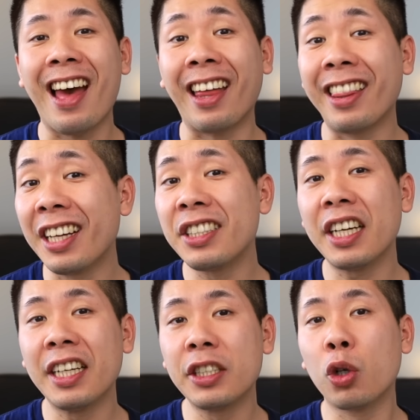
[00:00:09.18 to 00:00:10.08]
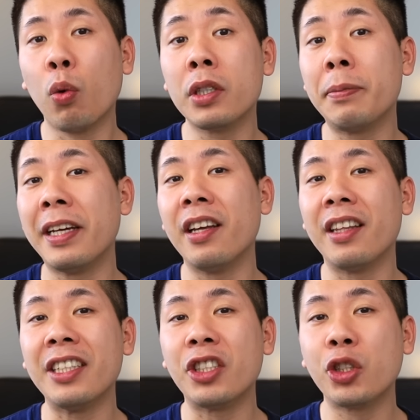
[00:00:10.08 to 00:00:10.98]
and this is going to be
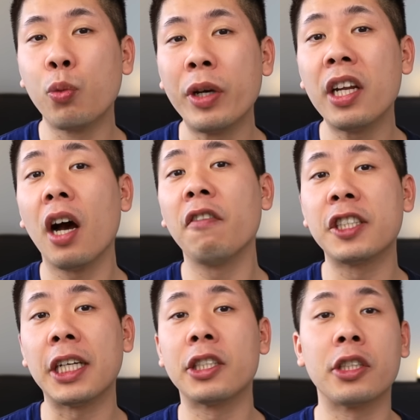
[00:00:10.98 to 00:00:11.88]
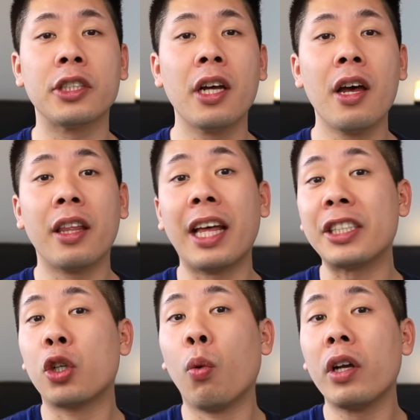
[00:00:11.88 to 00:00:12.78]
the suite of sensors
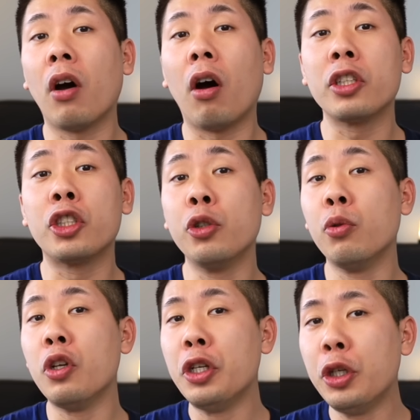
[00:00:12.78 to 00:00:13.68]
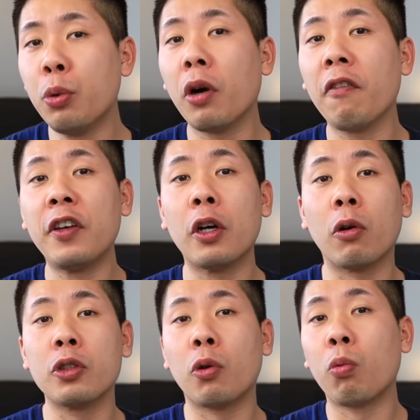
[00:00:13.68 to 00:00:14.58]
that's going on to newer
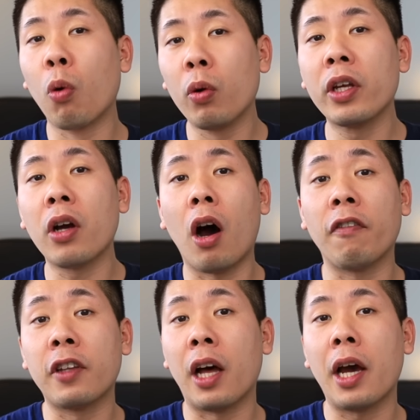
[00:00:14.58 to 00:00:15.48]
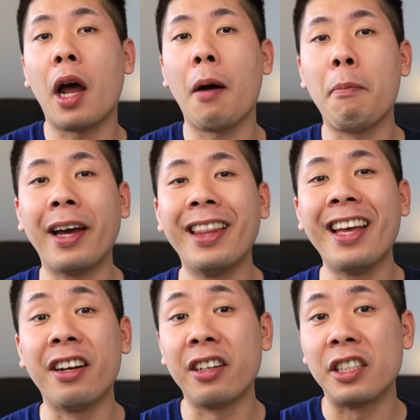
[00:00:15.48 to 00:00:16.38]
vehicles rolling off the line by
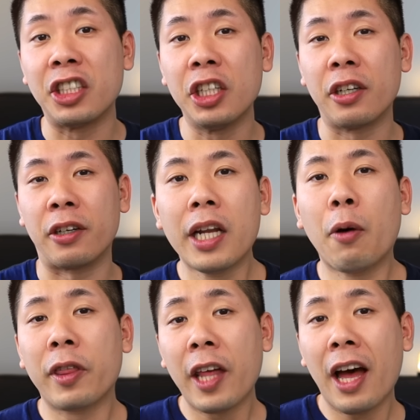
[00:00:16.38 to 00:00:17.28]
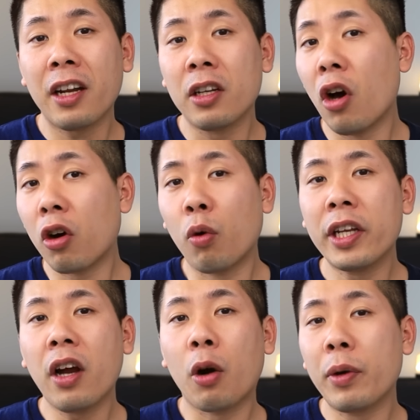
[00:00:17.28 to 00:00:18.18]
later this year. Now with that, not
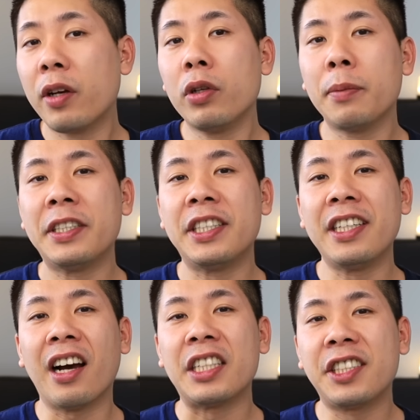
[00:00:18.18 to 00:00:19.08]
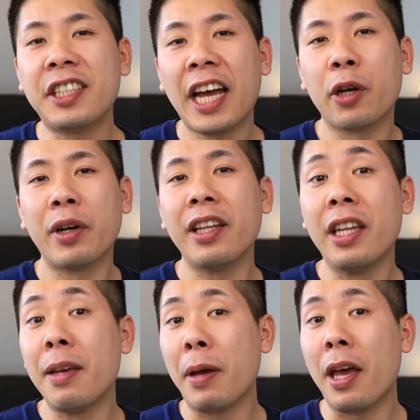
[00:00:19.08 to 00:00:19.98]
only are we going to be seeing a
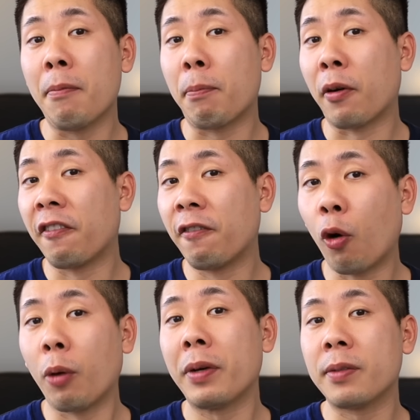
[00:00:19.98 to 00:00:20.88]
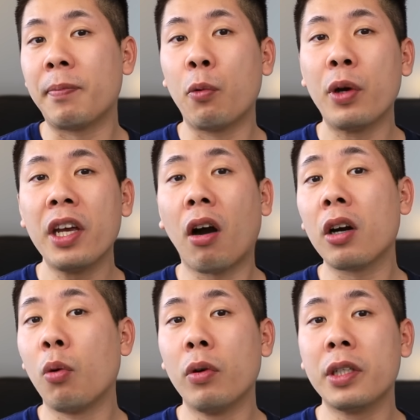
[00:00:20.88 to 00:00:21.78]
staggering leap in performance, but we
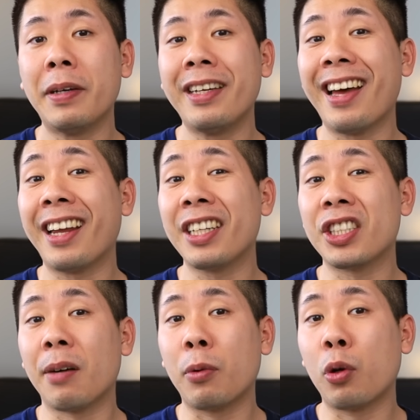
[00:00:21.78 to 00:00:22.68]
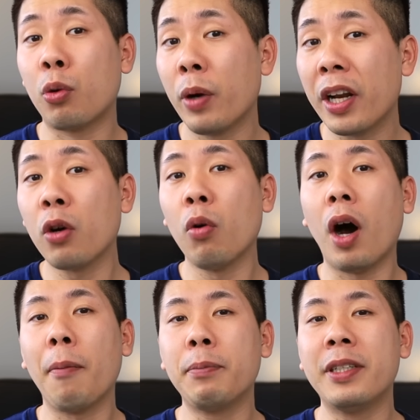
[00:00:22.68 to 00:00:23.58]
are going to be getting some
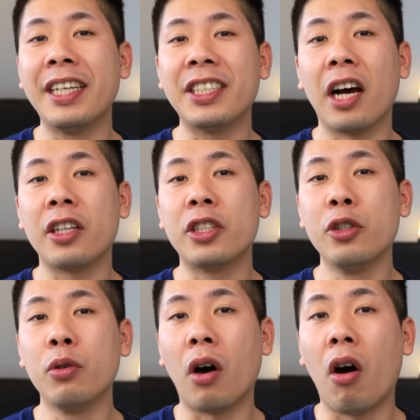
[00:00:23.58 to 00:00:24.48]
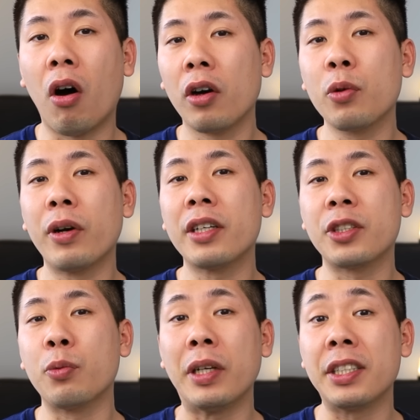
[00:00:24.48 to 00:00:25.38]
critical updates to hardware
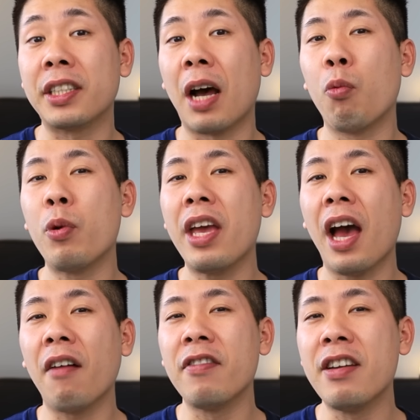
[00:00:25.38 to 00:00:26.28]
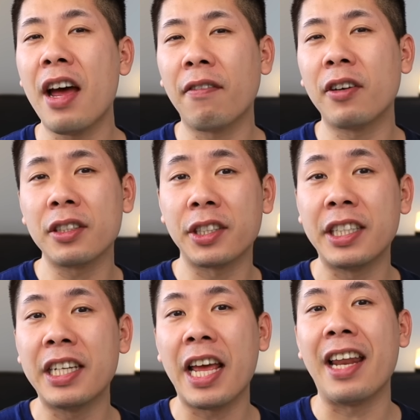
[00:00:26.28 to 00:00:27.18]
suites that we have never
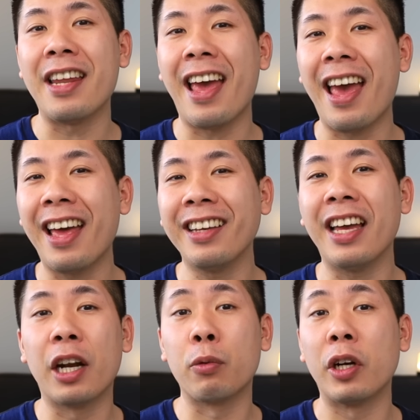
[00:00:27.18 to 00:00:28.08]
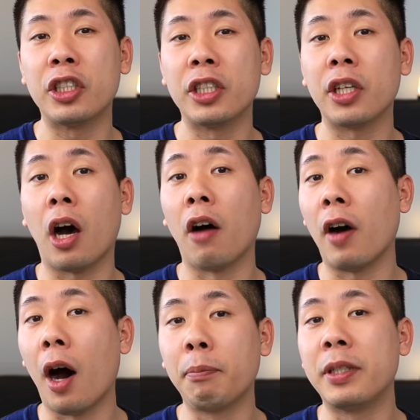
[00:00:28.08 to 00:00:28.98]
seen in any iterations
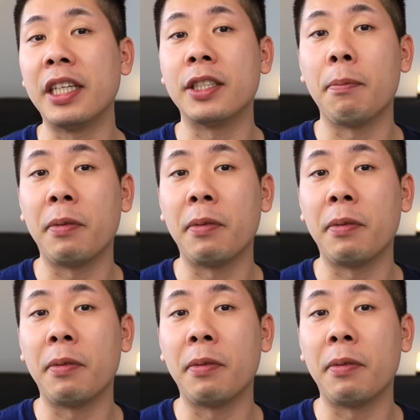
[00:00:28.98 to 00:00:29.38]
of updates